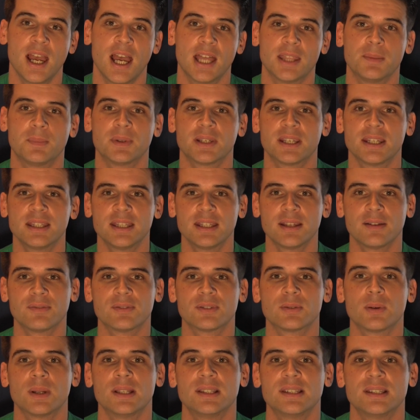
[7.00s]
At the beginning
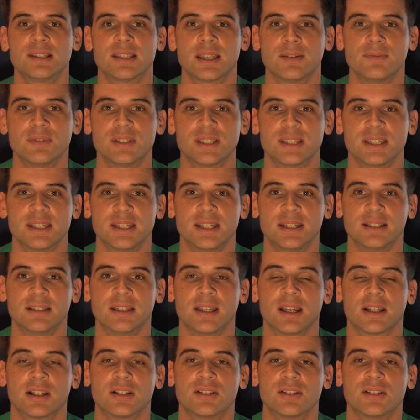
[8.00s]
of 2017, a